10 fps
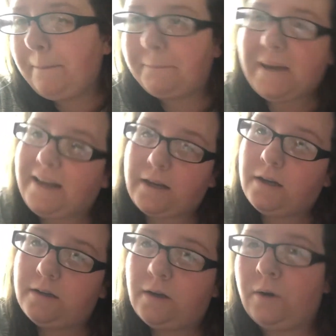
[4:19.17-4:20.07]
back
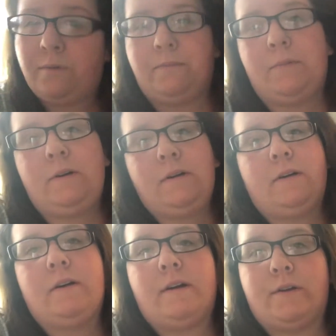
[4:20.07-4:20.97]
home
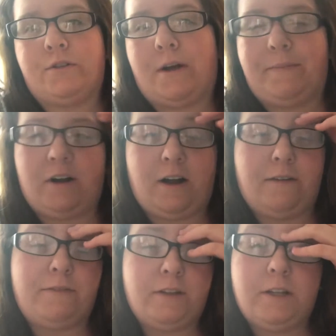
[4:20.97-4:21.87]
and drop it
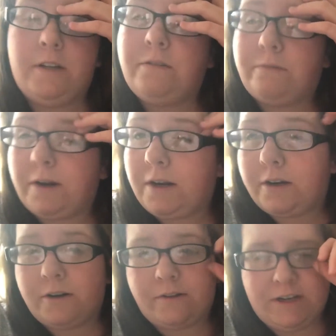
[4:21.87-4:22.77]
off. And then we're gonna
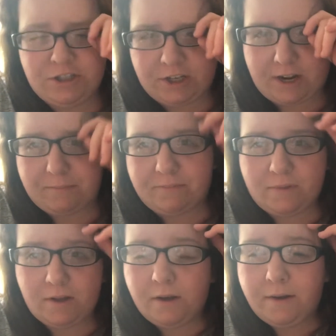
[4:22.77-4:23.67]
go to the Ranger game.
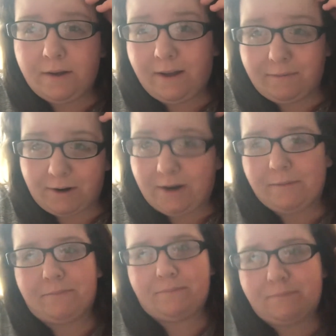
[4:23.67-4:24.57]
And we're
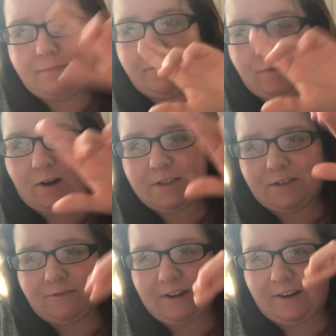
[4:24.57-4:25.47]
gonna cross
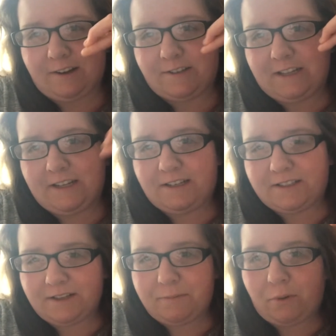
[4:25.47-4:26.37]
our fingers that it
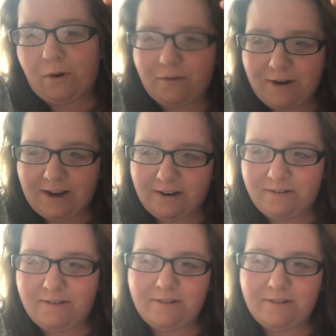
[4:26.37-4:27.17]
doesn't pour rain.